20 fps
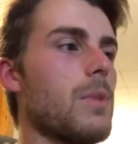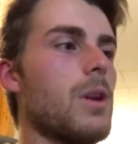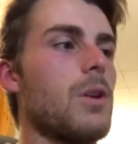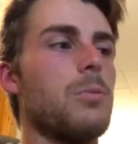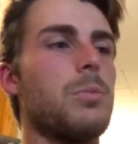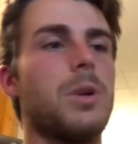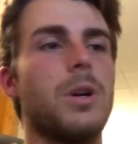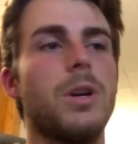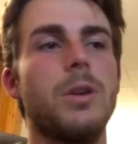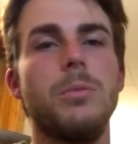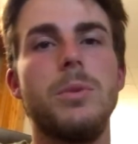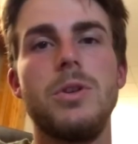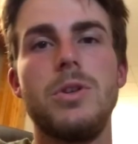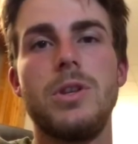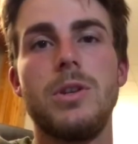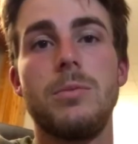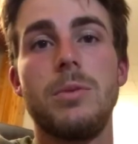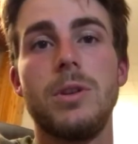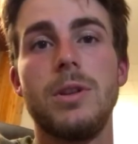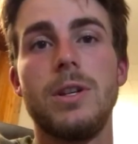I'll probably be
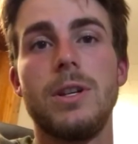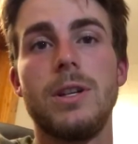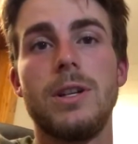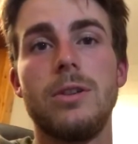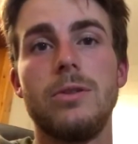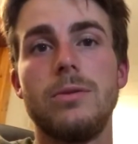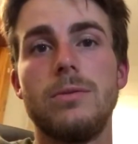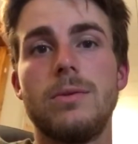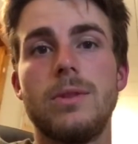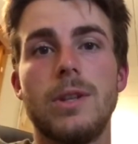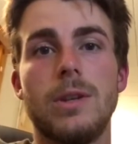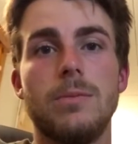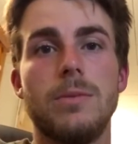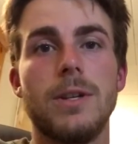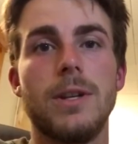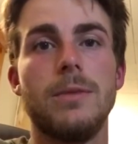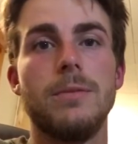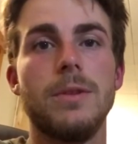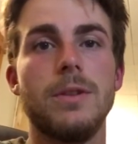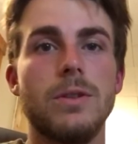shipping that out
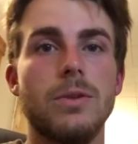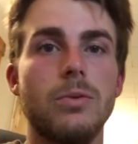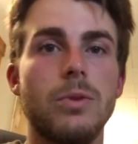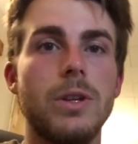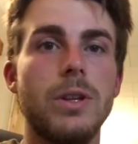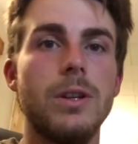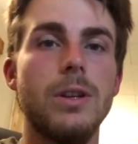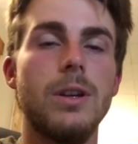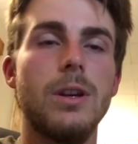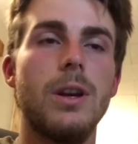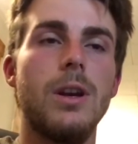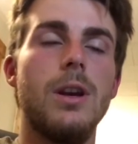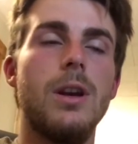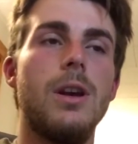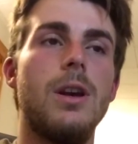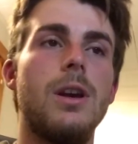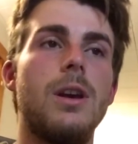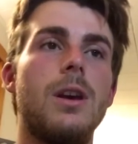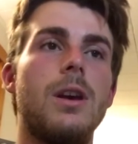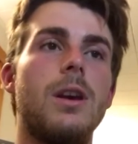sometime this week
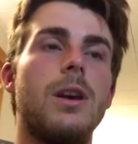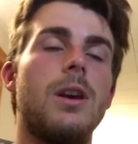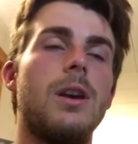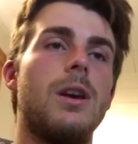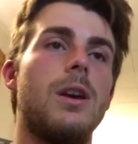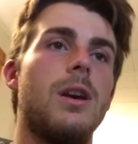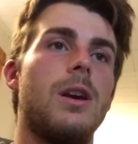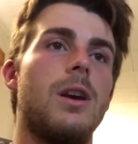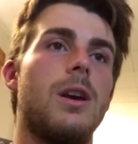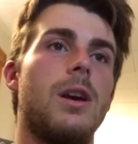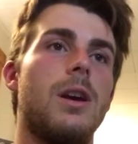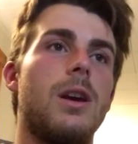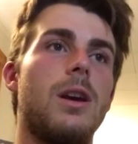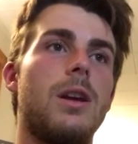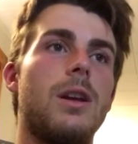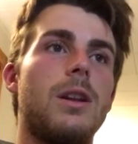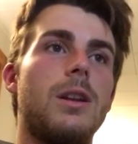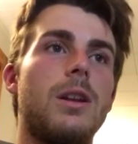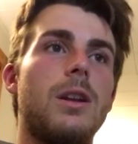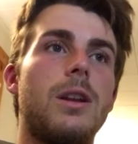
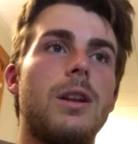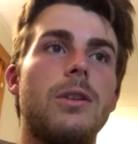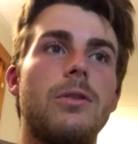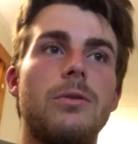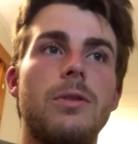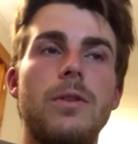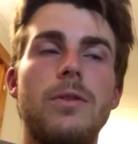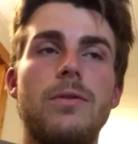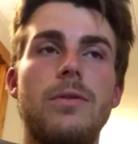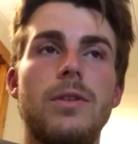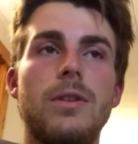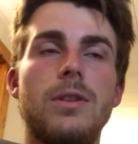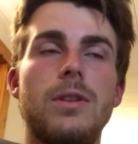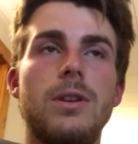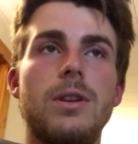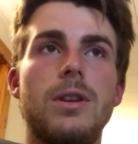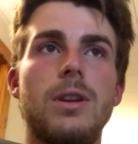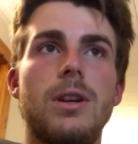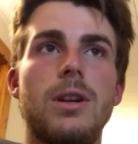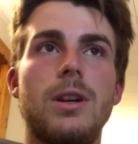and getting a
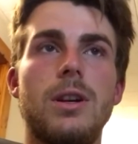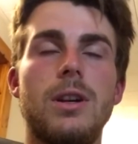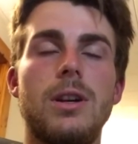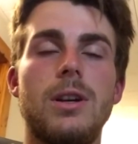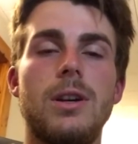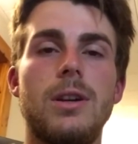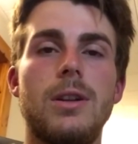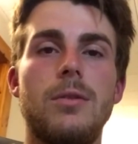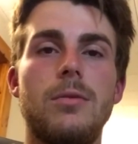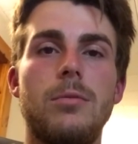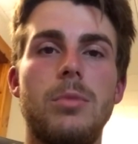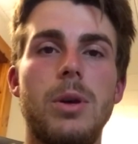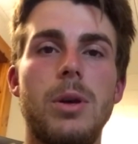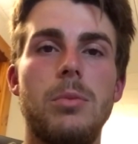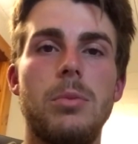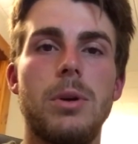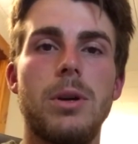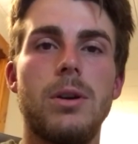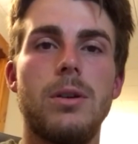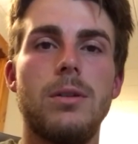refund on
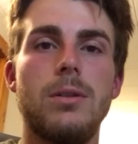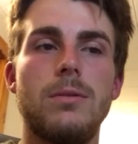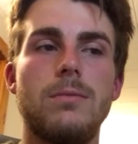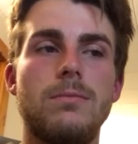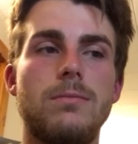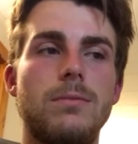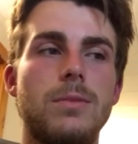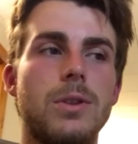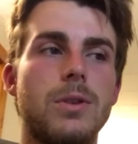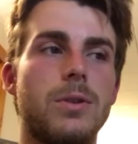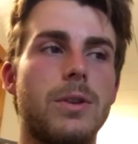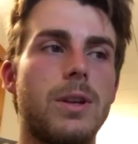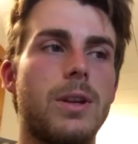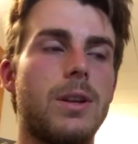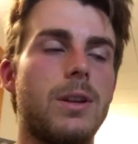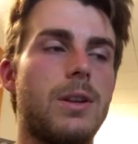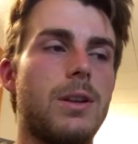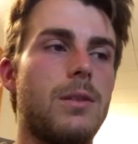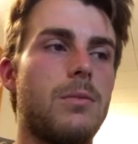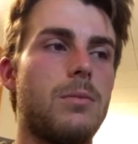PayPal so I
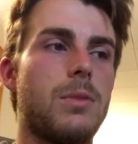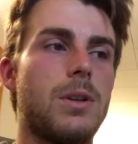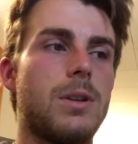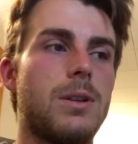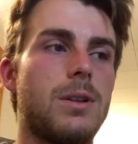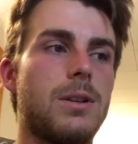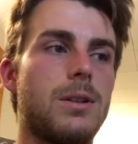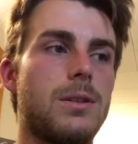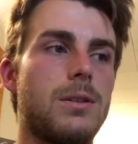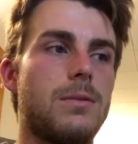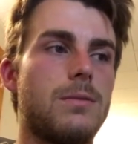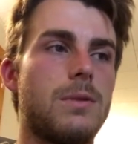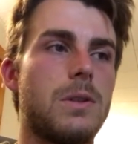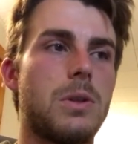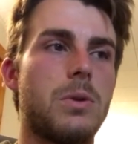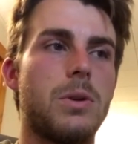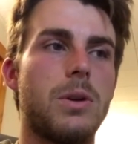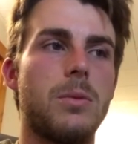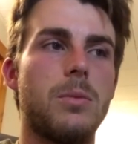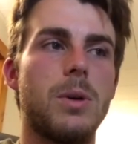can get my uh,
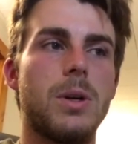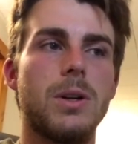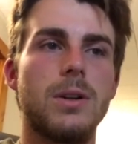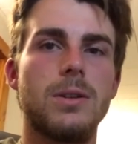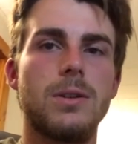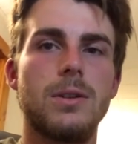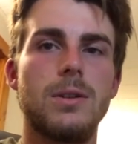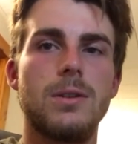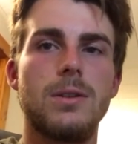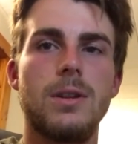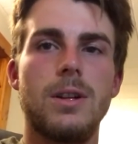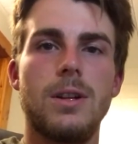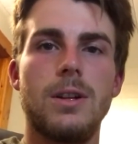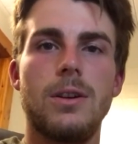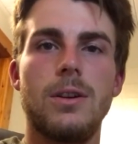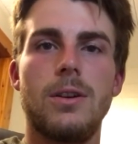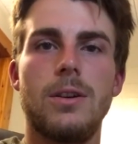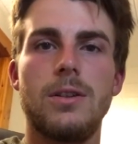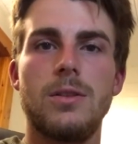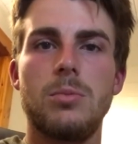20 bucks that it
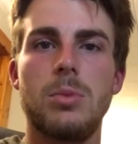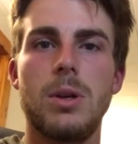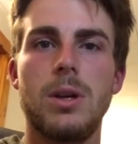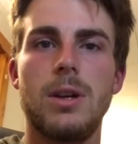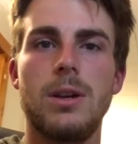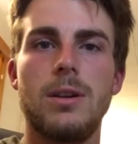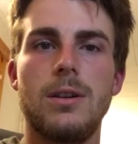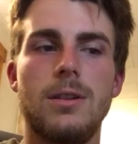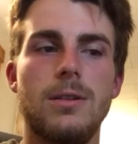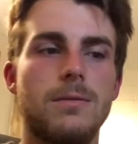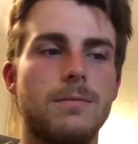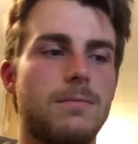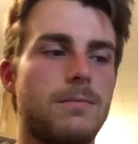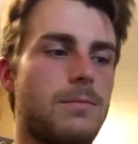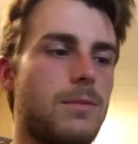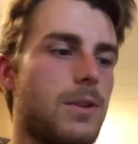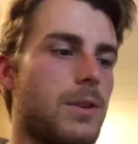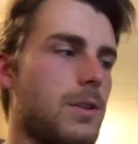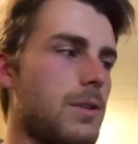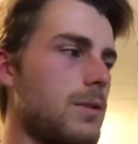cost back
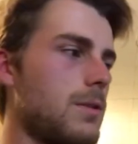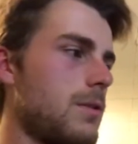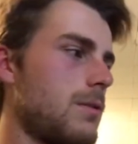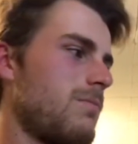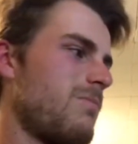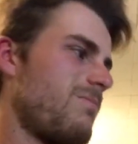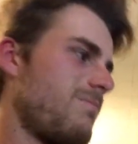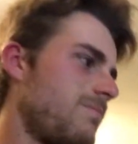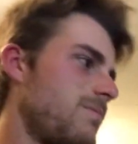because